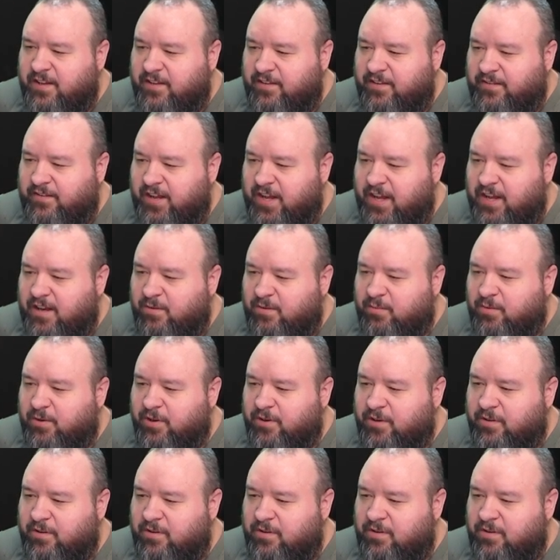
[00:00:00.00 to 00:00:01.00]
Now
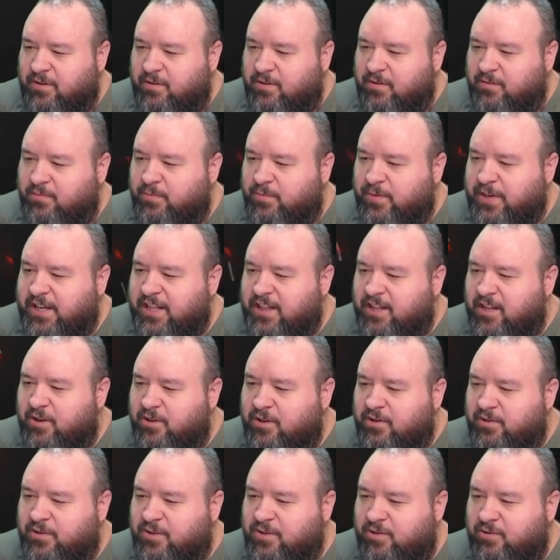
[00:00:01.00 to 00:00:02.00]
we'll
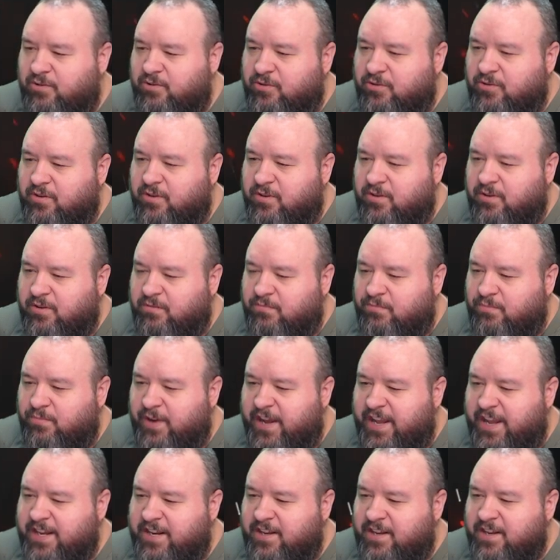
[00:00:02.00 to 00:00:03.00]
reload or
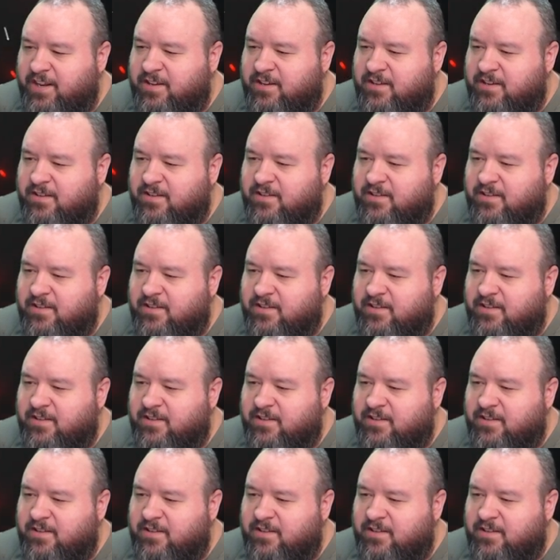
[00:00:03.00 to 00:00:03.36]
red.